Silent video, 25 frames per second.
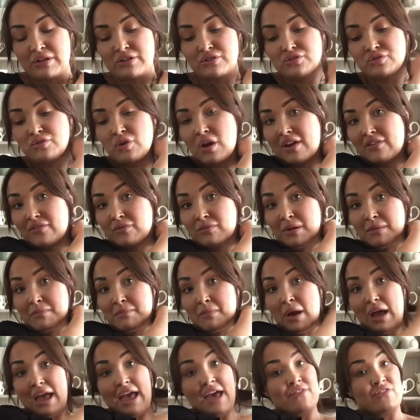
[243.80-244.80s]
because not everyone
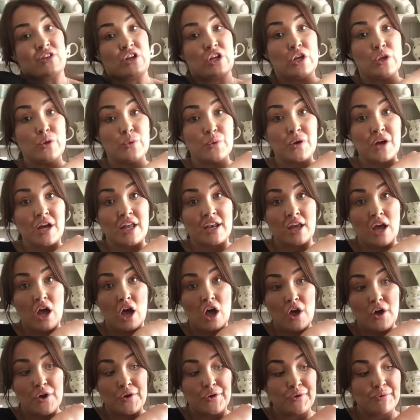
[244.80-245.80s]
might have a glue gun at
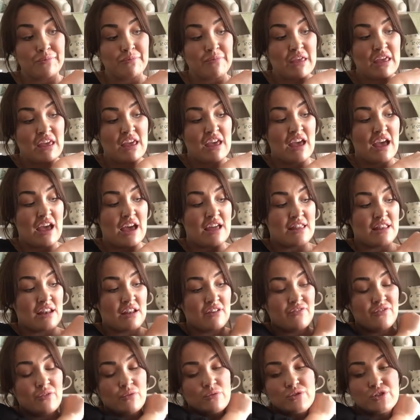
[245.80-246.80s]
home. And then I
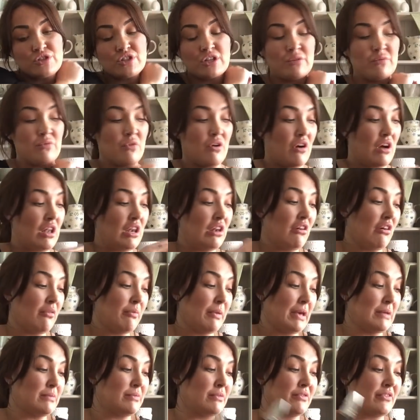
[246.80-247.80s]
thought, you know what? A lot of
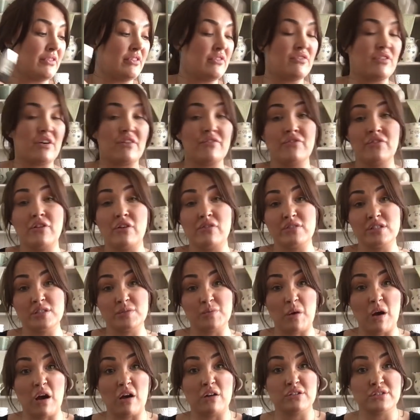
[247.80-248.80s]
people either have florist
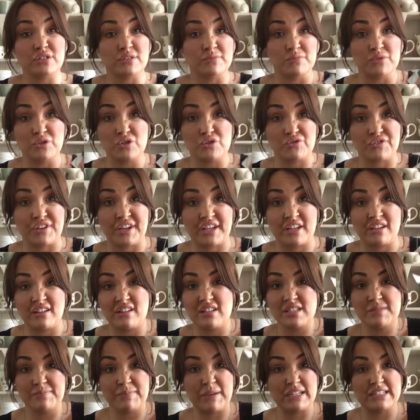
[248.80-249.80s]
wire or some string.
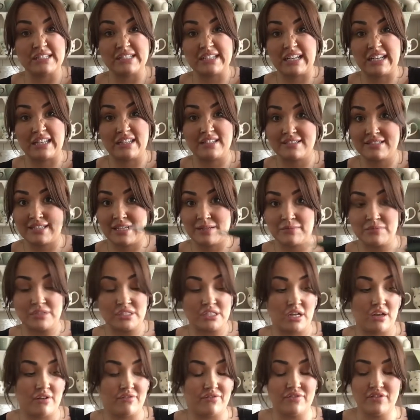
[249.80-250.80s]
It's basically the same
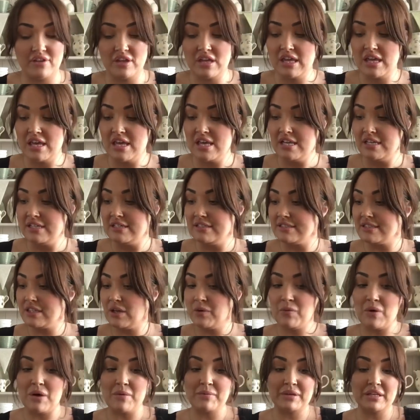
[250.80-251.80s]
stuff. So
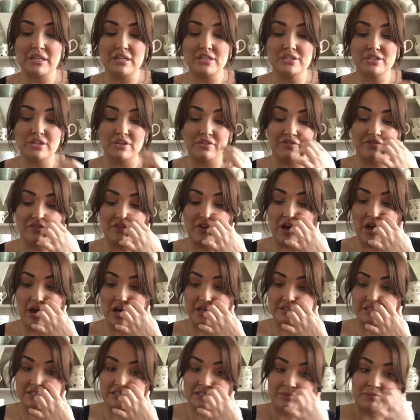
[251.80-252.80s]
what I'm going to do
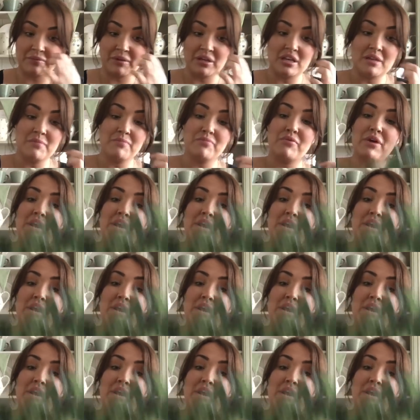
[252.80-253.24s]
first is I'm going to